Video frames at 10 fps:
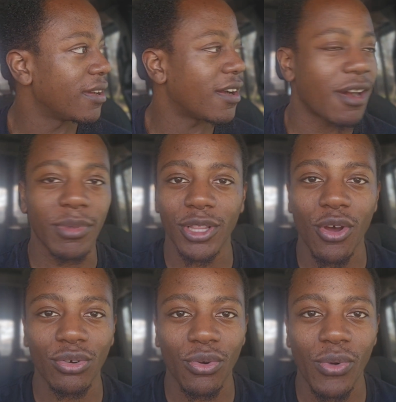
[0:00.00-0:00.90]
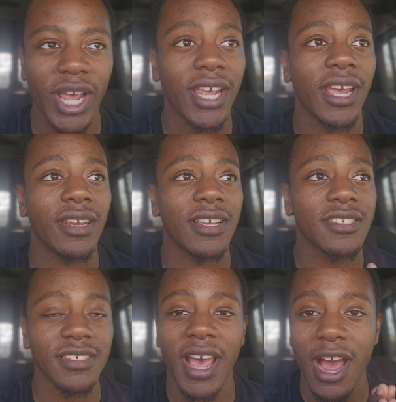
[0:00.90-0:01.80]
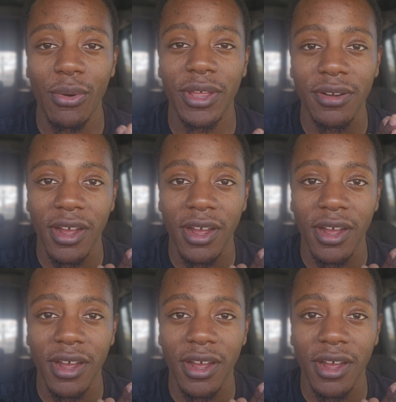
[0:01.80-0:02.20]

along the way, and this is how it